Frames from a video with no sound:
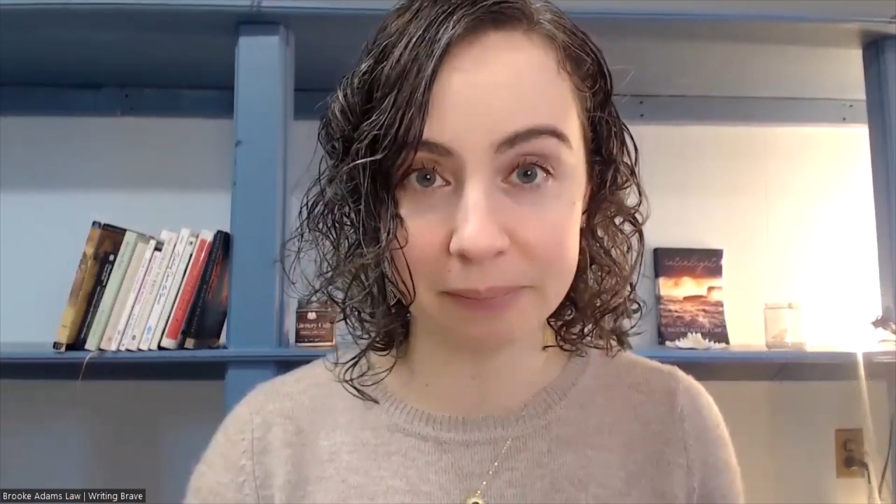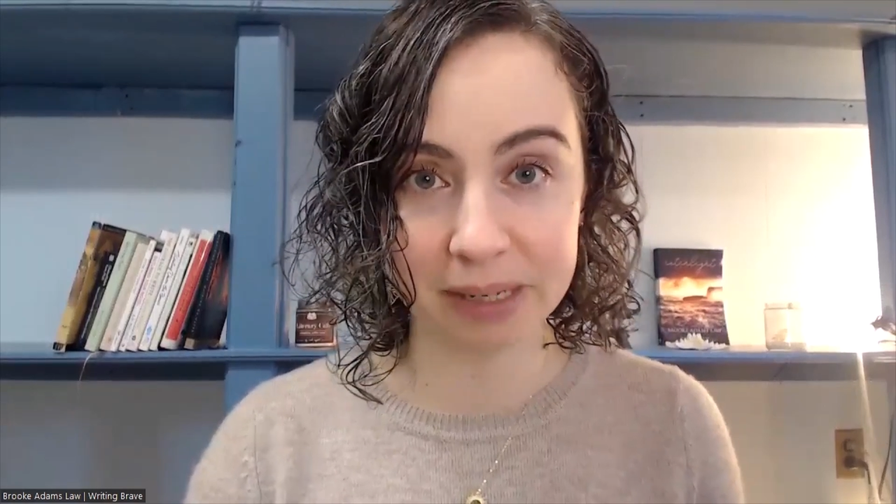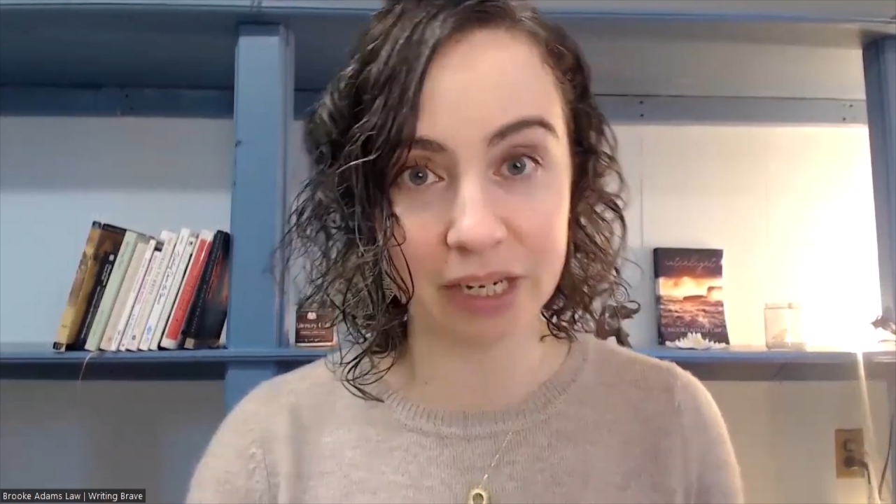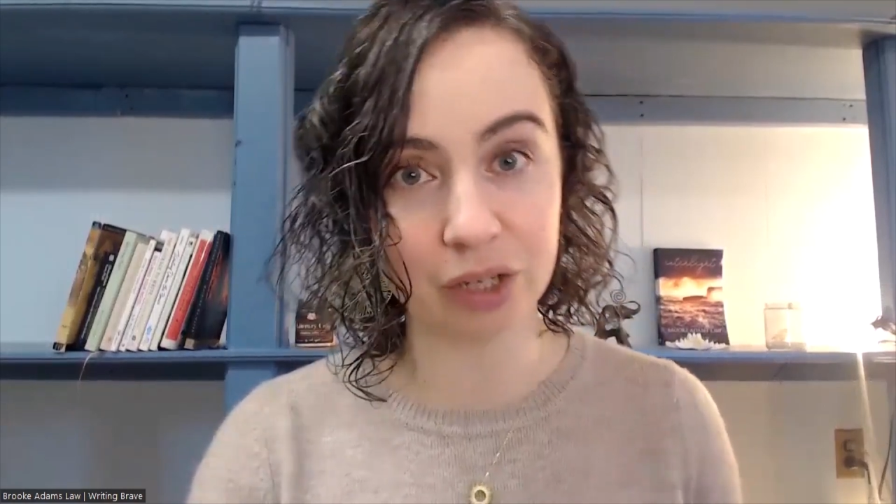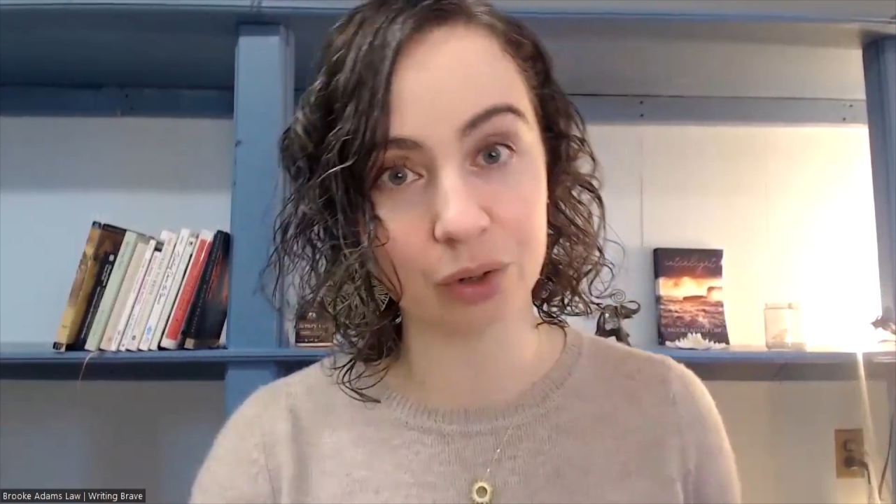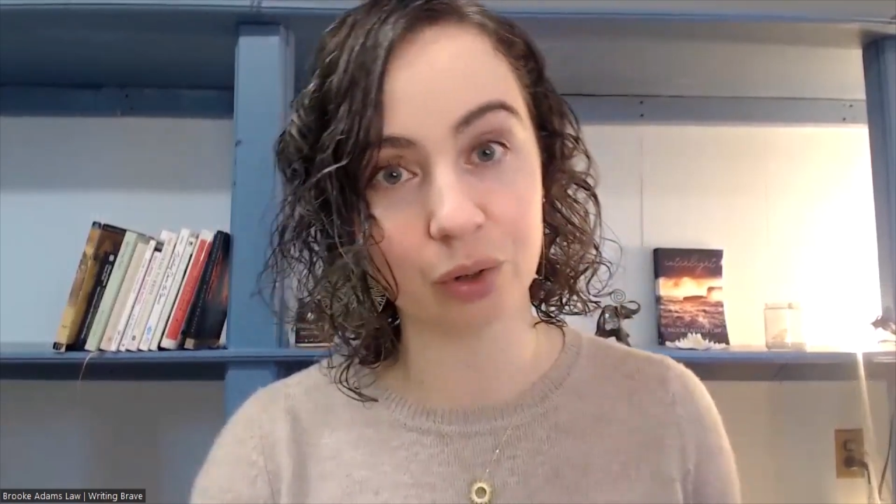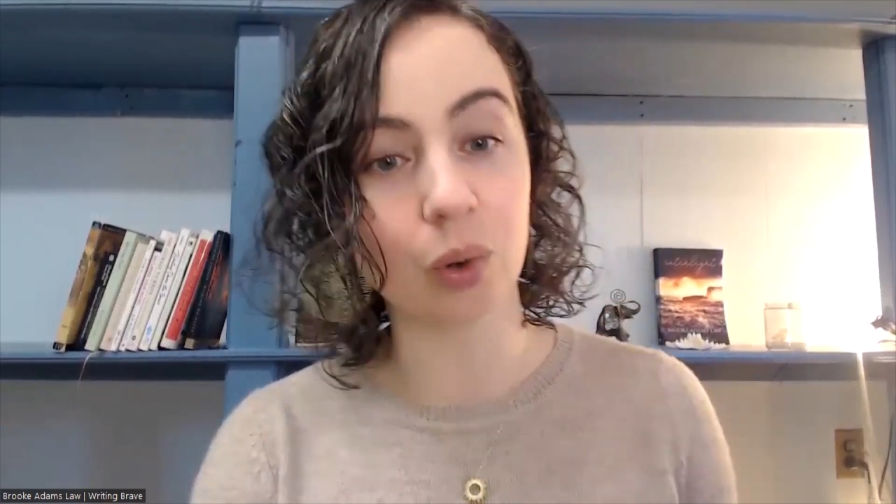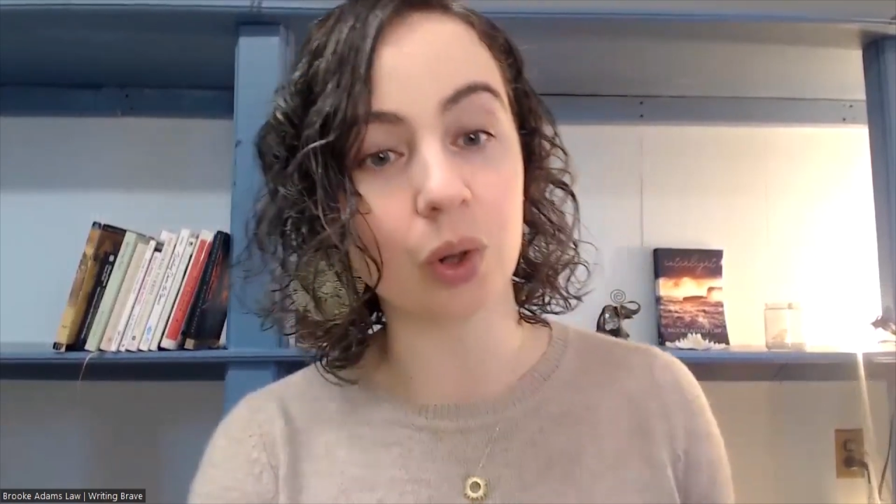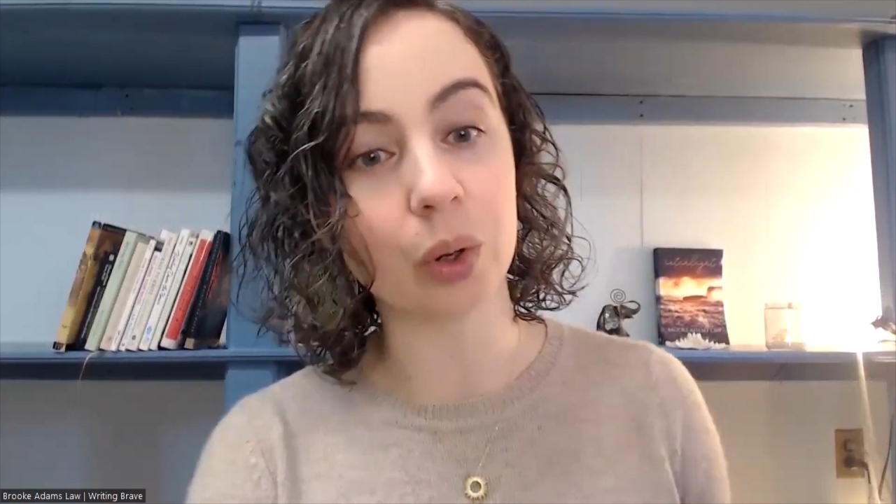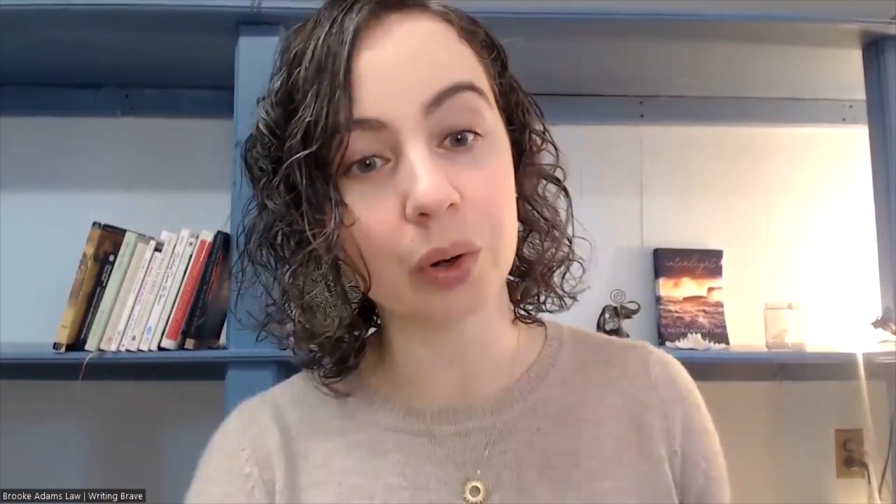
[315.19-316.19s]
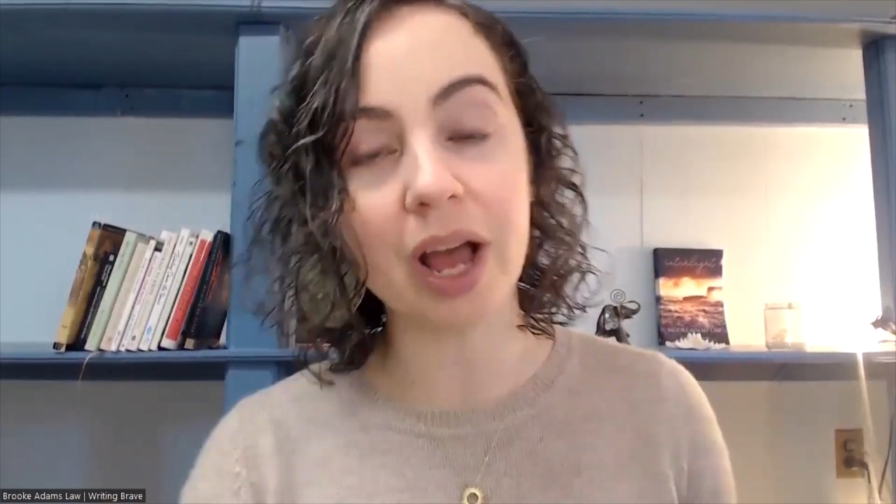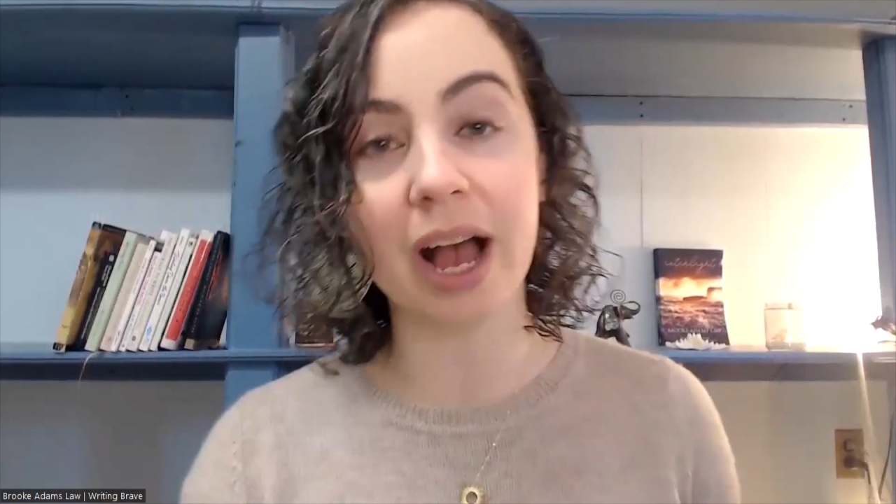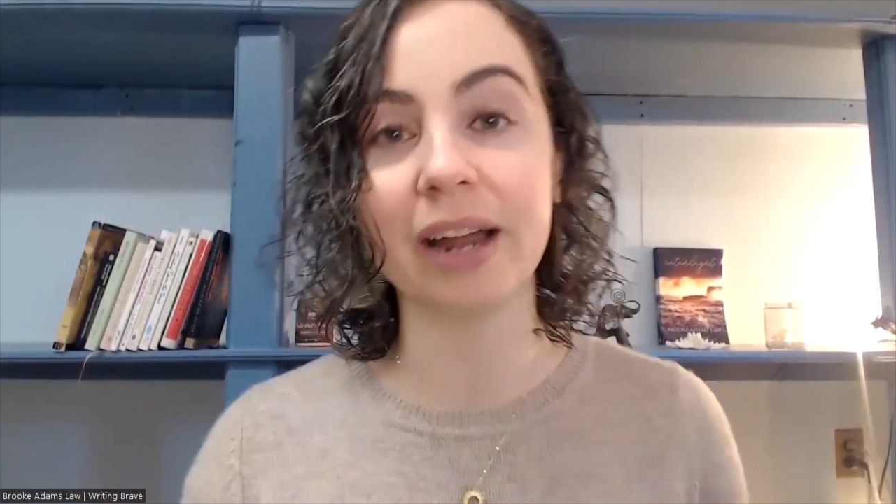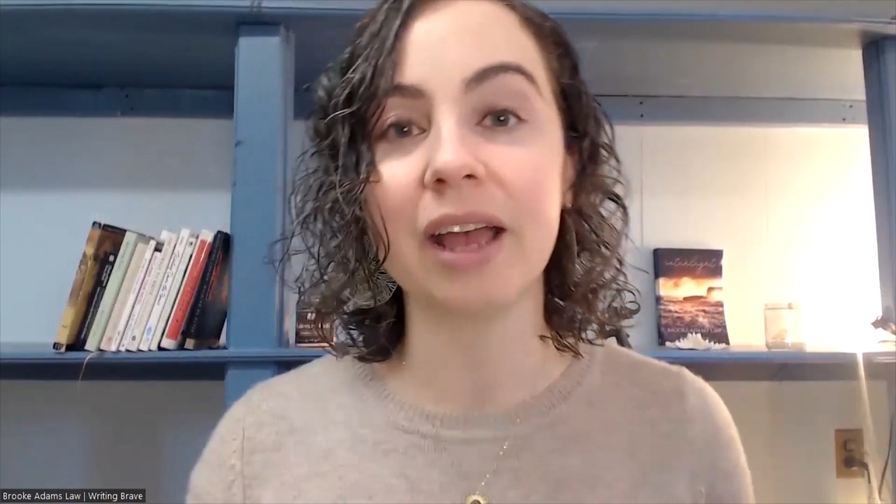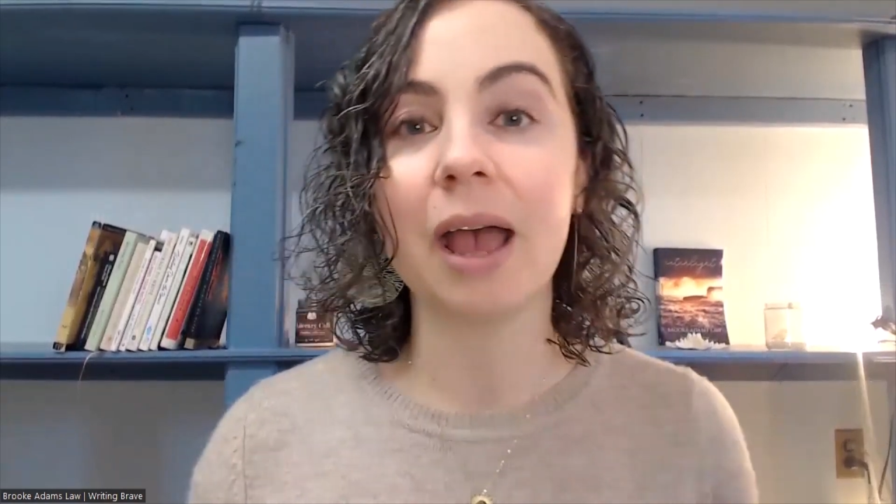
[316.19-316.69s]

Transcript: meeting your goal or not.